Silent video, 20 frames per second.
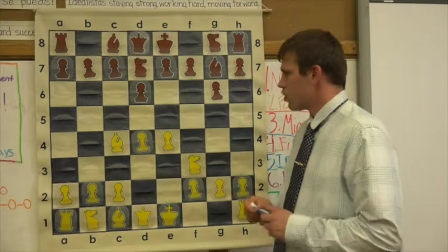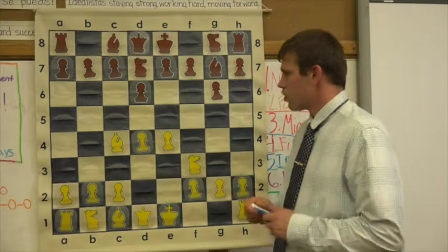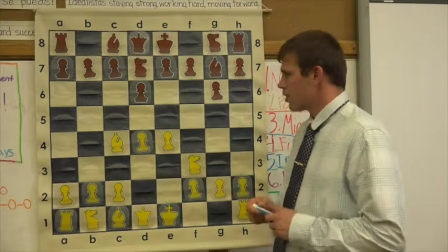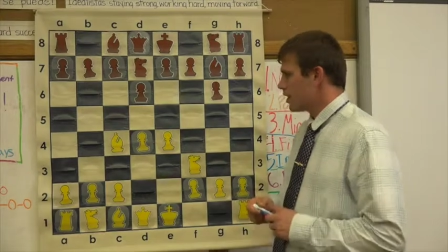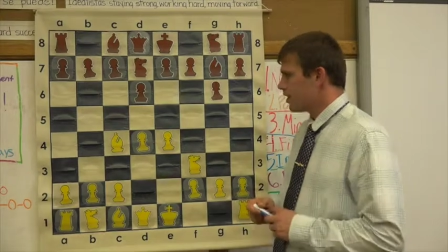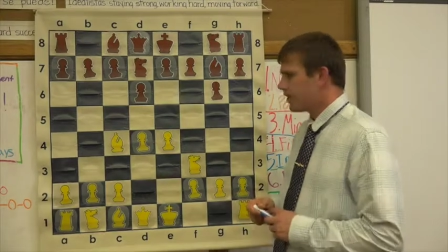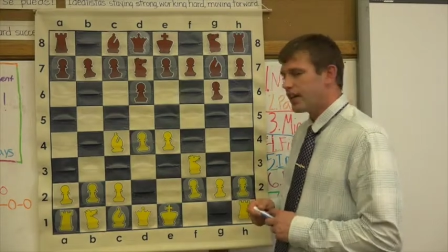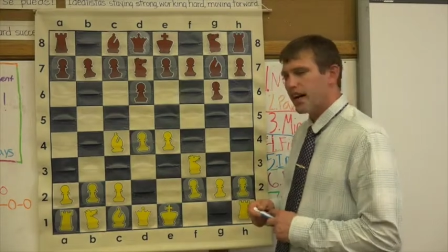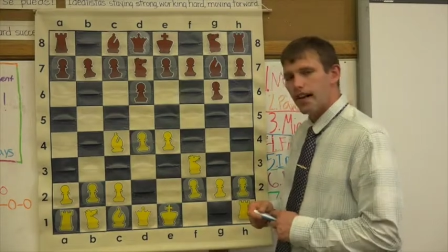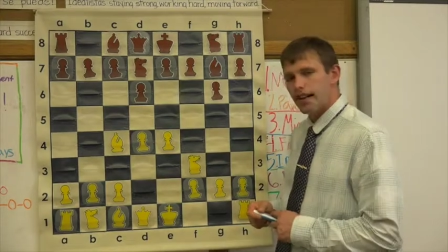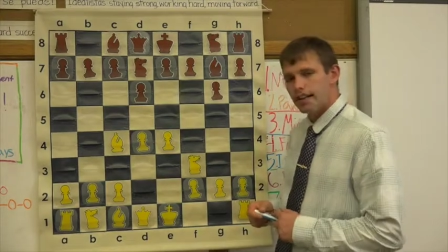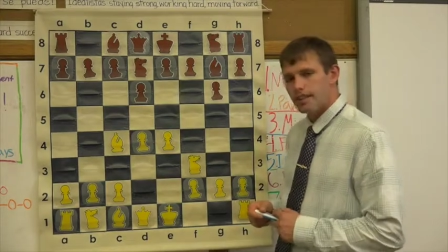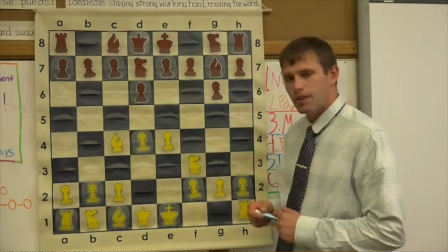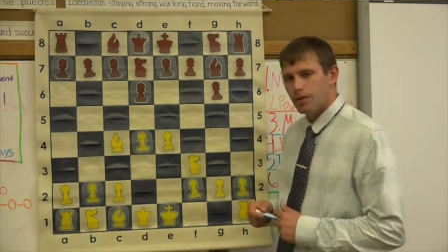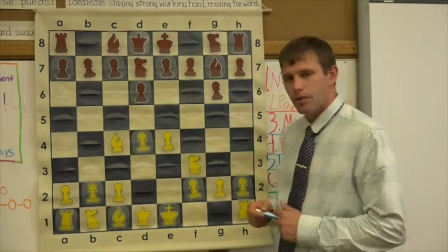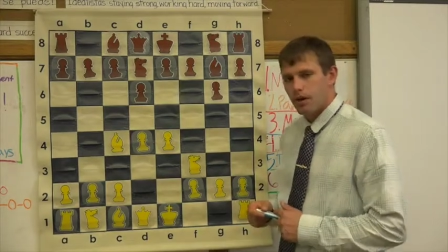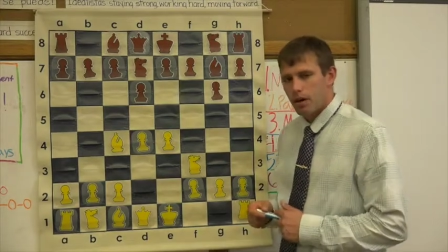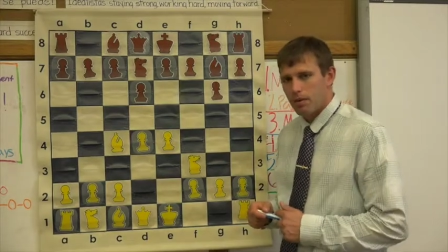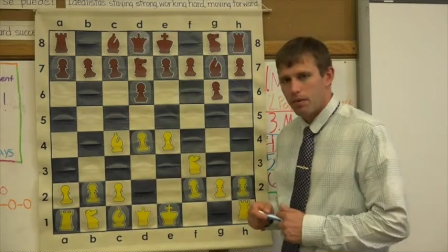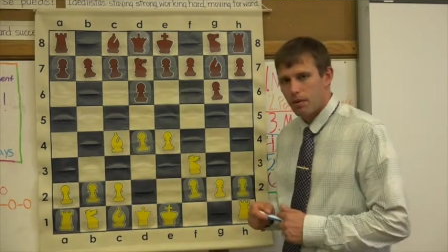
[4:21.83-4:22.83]
We've got to
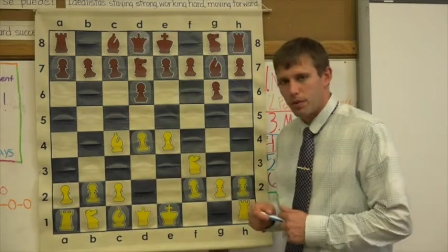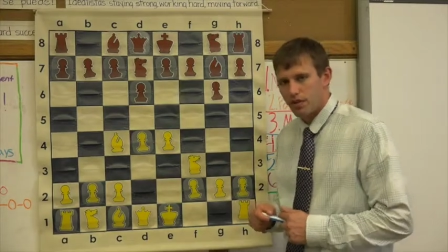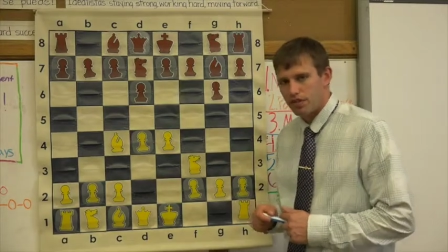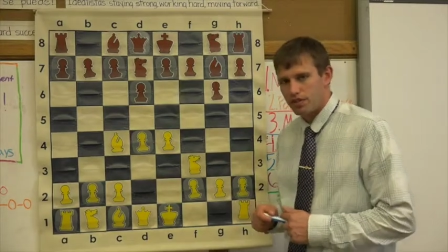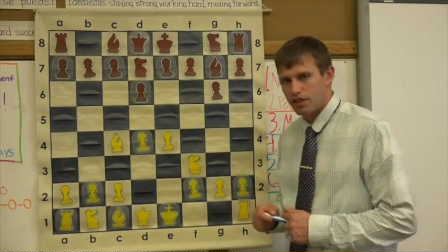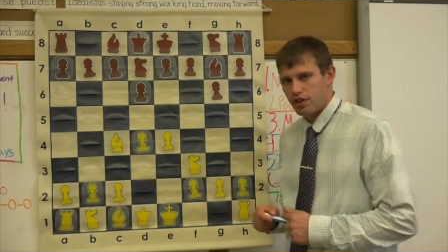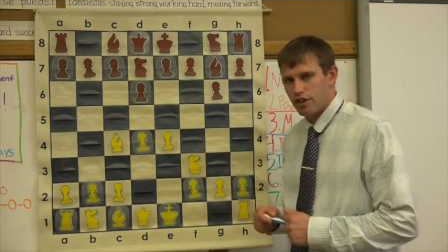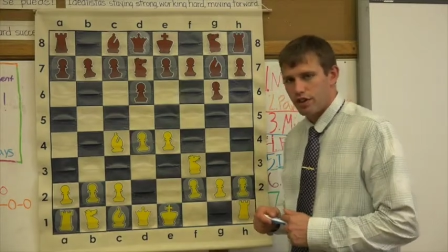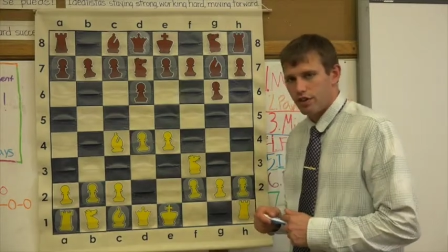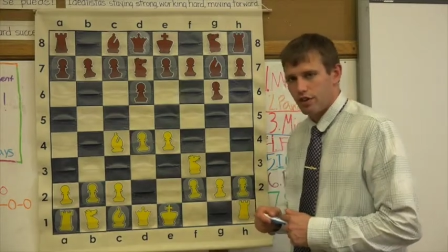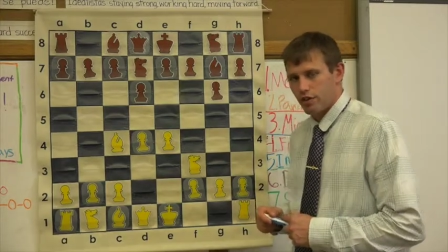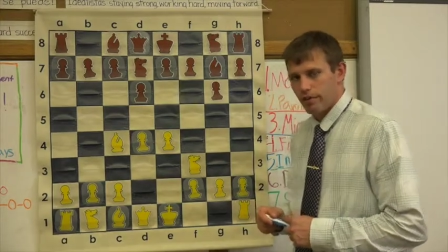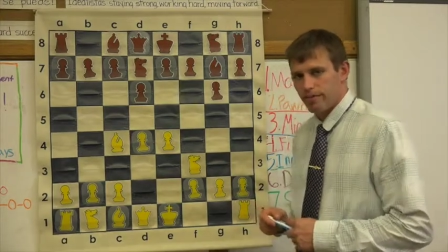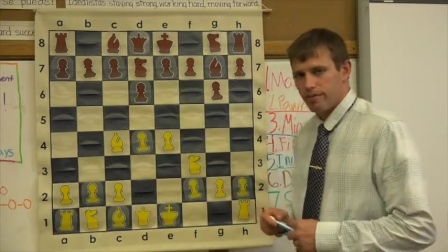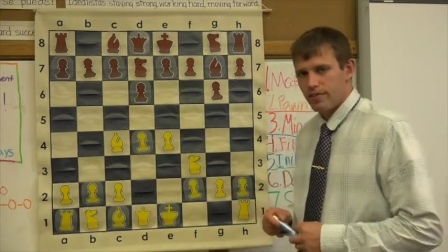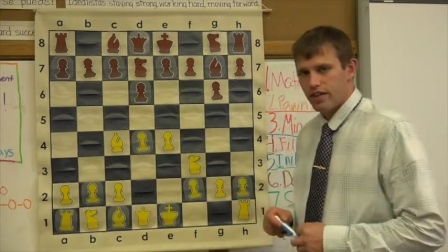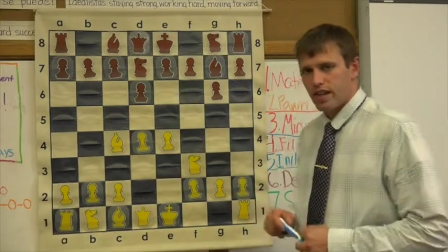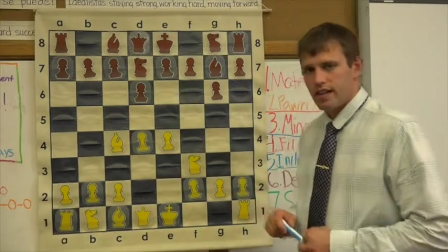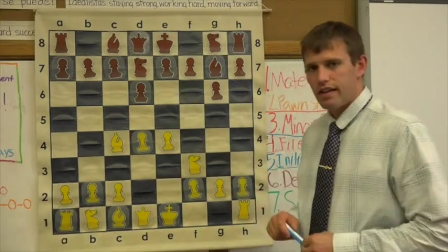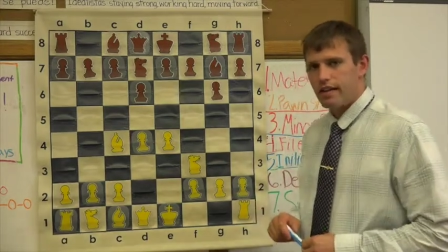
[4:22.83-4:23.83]
see what our opponent's going to do.
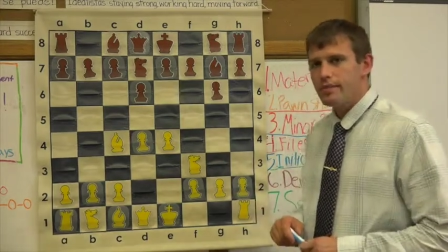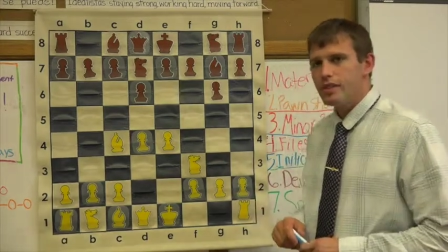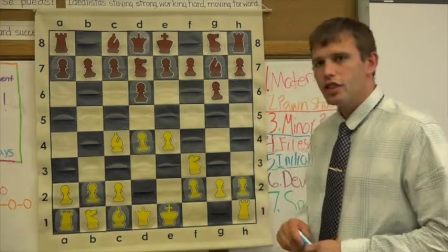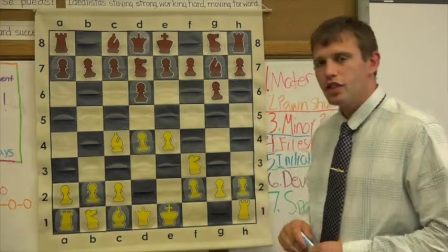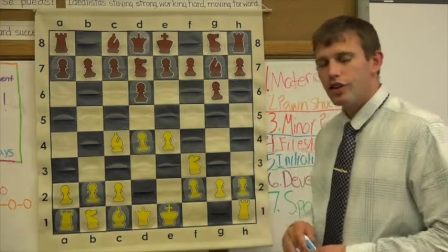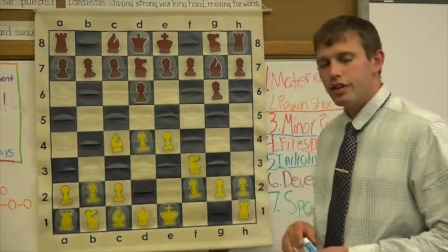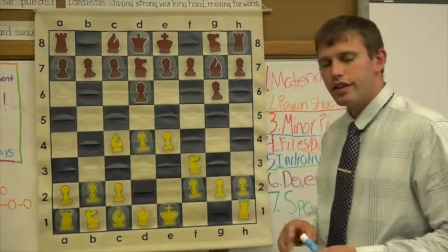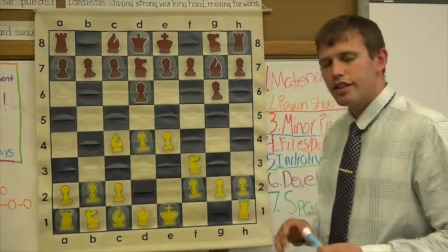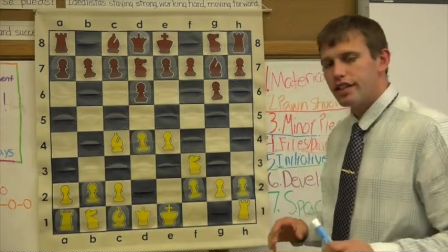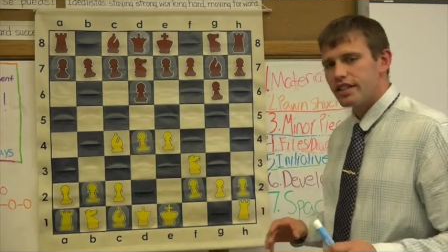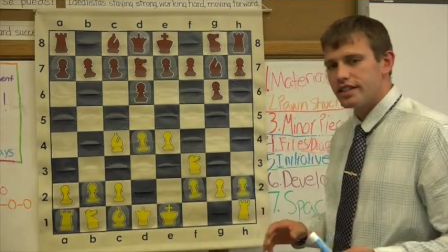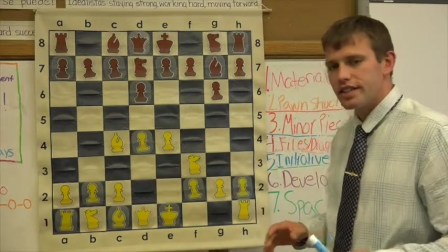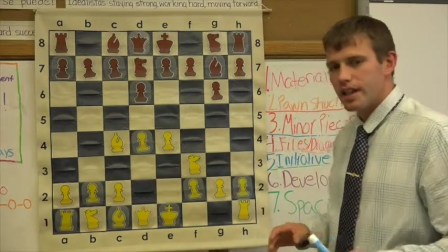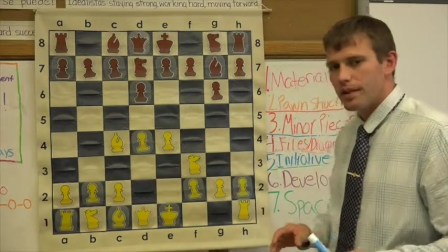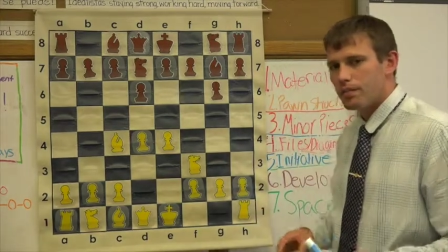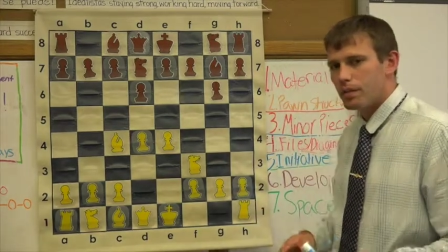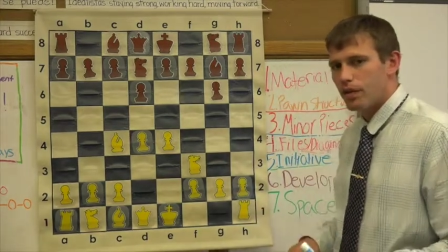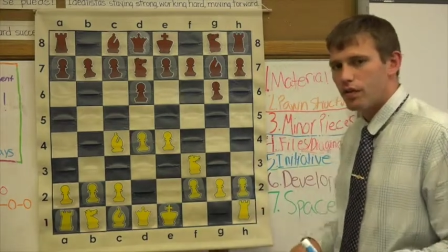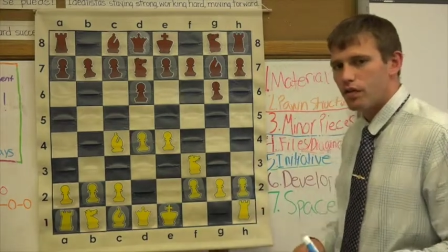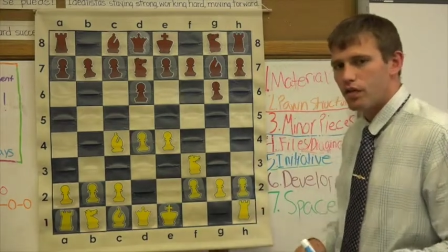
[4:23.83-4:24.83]
Now let me show you an
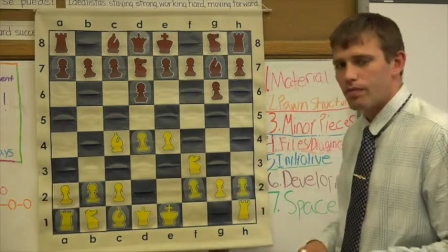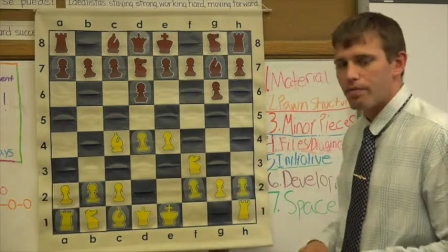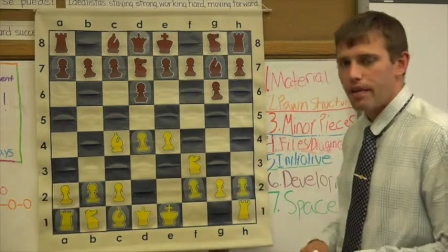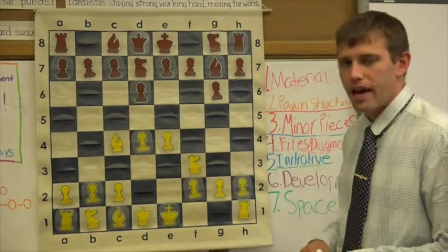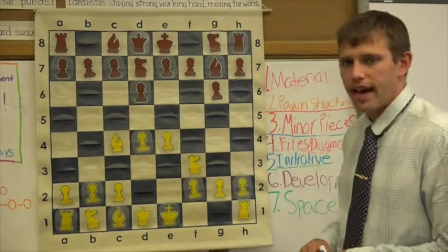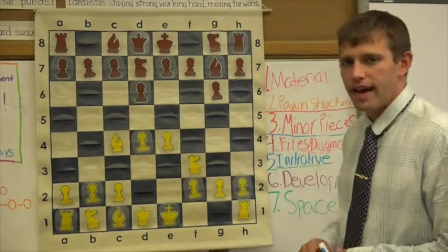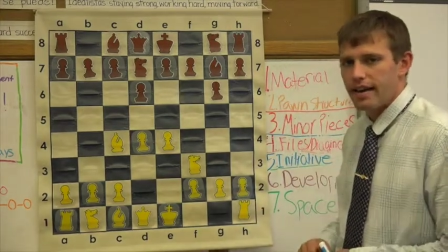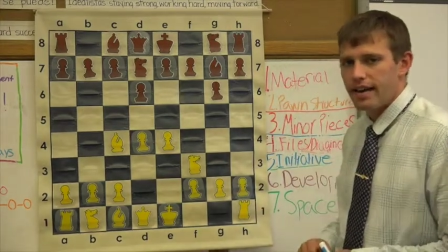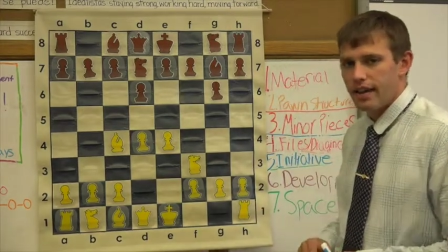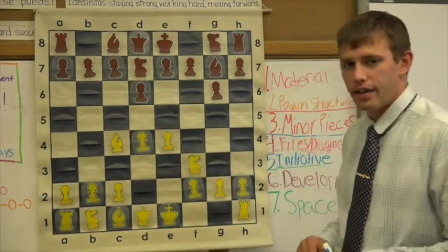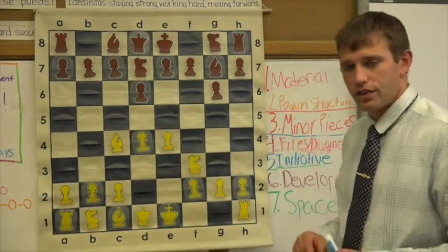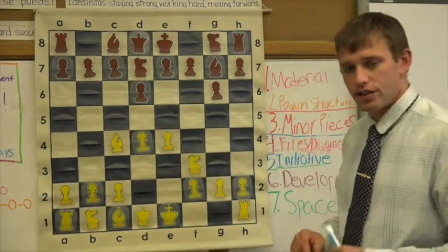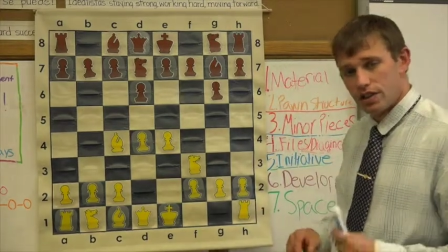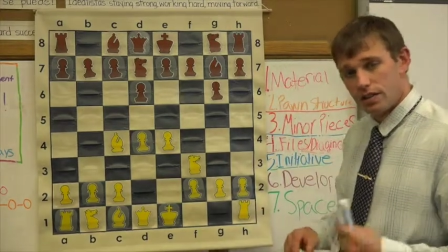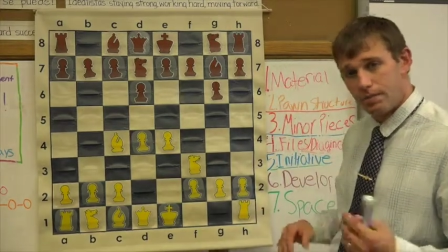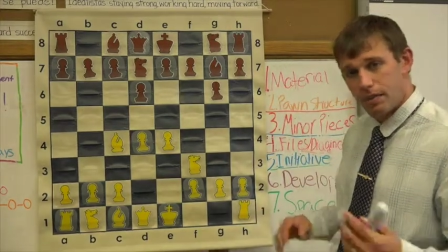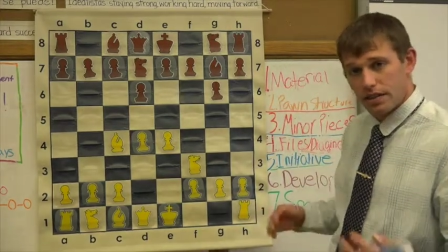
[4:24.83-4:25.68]
example of some bad analysis,